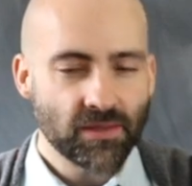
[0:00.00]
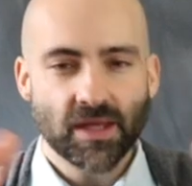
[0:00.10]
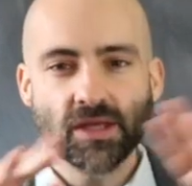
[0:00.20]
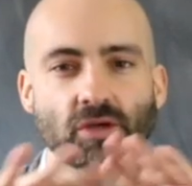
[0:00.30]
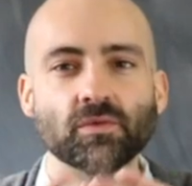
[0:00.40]

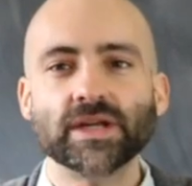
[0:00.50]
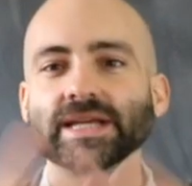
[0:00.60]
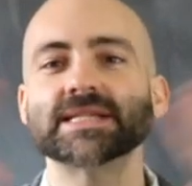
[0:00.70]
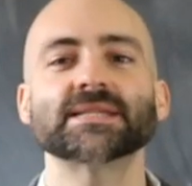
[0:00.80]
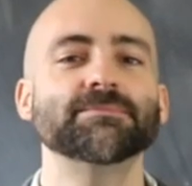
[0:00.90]
You would
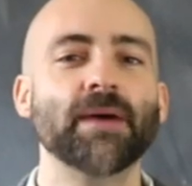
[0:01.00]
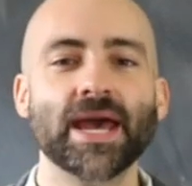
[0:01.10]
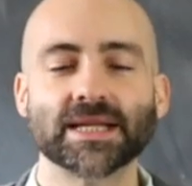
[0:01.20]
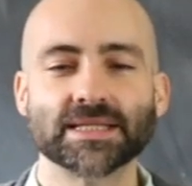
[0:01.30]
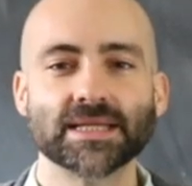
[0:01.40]

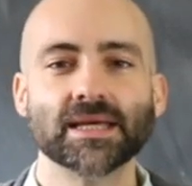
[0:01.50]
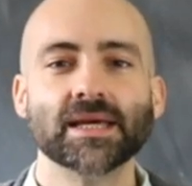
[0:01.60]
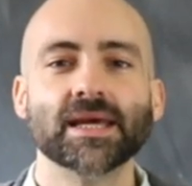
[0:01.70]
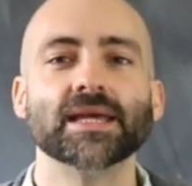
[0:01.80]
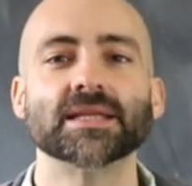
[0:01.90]
expect
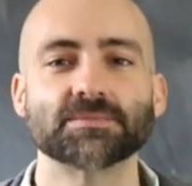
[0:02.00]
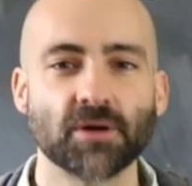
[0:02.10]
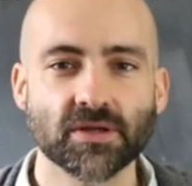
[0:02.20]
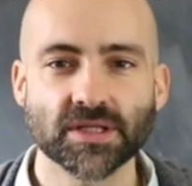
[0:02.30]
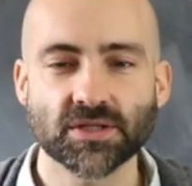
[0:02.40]
in this
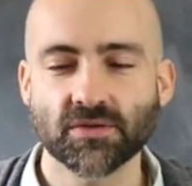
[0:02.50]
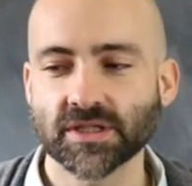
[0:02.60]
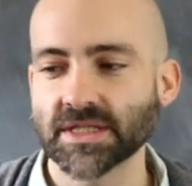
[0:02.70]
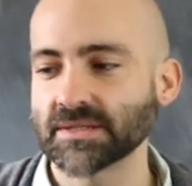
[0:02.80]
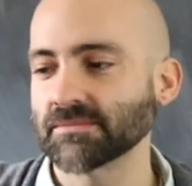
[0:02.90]
part of the solar
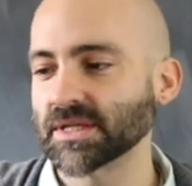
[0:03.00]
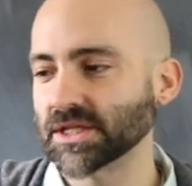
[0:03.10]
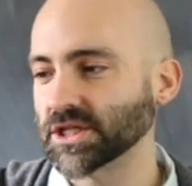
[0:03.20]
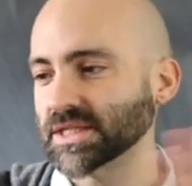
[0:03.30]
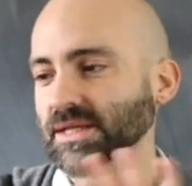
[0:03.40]
system
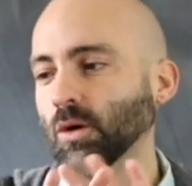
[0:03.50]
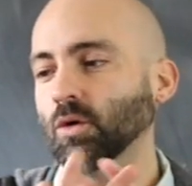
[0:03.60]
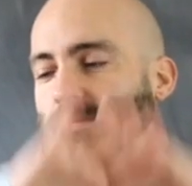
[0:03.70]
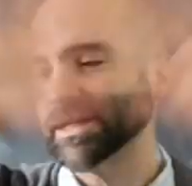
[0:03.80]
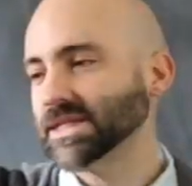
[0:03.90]
to
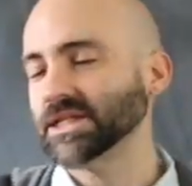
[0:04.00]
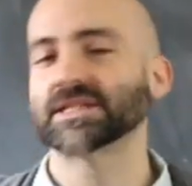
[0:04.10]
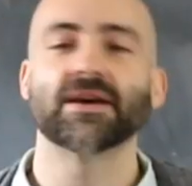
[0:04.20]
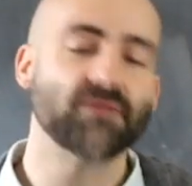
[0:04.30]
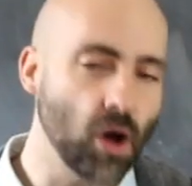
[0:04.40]

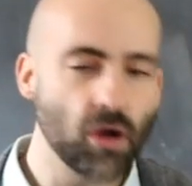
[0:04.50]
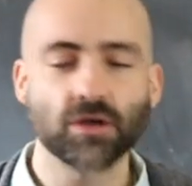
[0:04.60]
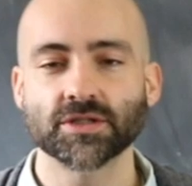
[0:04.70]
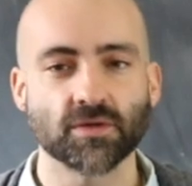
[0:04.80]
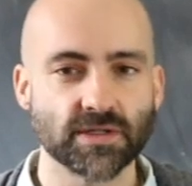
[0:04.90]
orbits have
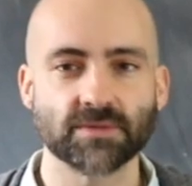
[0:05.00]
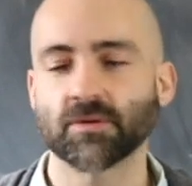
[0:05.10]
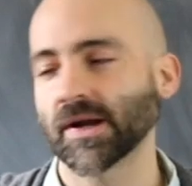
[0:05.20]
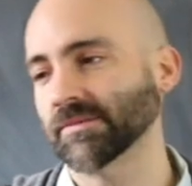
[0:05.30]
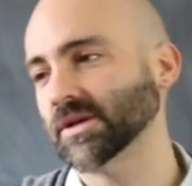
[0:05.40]
all sorts of
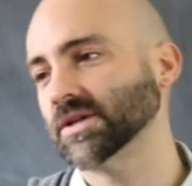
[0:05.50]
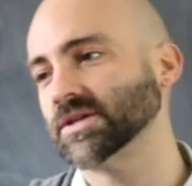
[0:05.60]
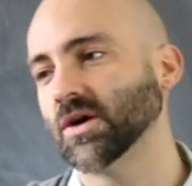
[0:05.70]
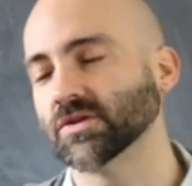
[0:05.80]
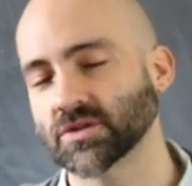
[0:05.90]
parameters,
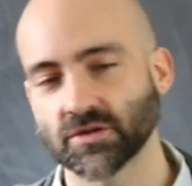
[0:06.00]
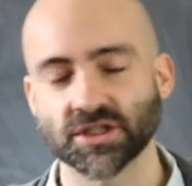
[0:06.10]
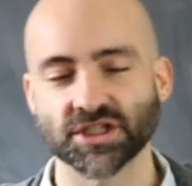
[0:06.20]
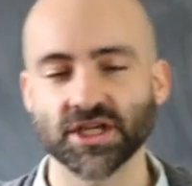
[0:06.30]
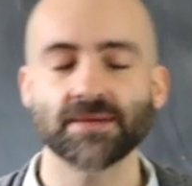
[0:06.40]
all sorts
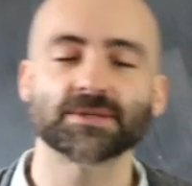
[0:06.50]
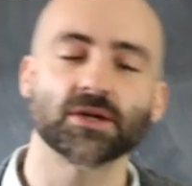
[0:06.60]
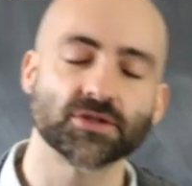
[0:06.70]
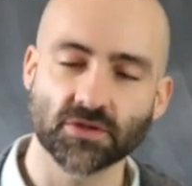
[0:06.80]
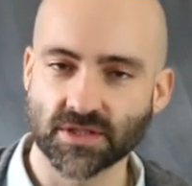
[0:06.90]
of shapes,
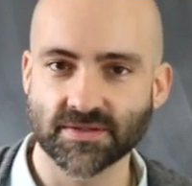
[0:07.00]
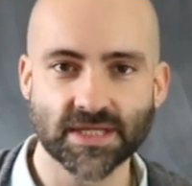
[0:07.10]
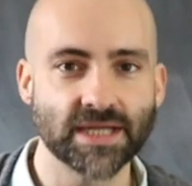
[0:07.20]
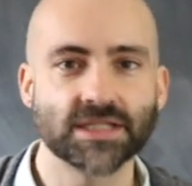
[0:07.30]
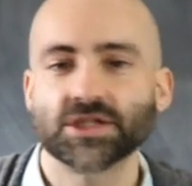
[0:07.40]
all sorts of
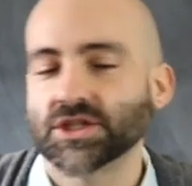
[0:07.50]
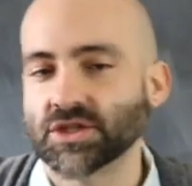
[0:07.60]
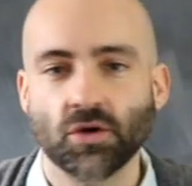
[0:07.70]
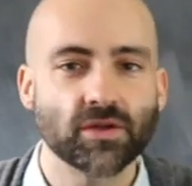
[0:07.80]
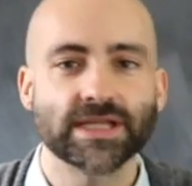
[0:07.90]
sizes, just
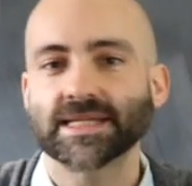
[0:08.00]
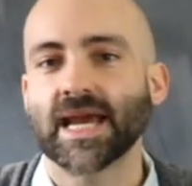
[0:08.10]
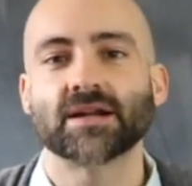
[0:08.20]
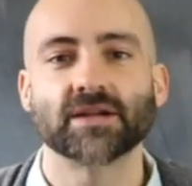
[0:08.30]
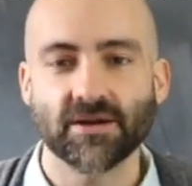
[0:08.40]
totally
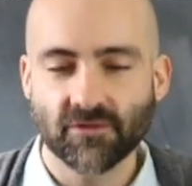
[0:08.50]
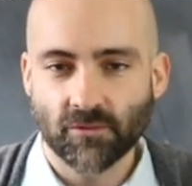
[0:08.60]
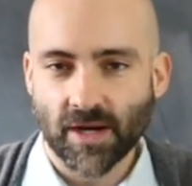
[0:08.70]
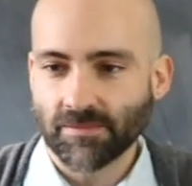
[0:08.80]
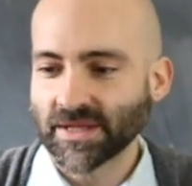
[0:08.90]
scattered everywhere.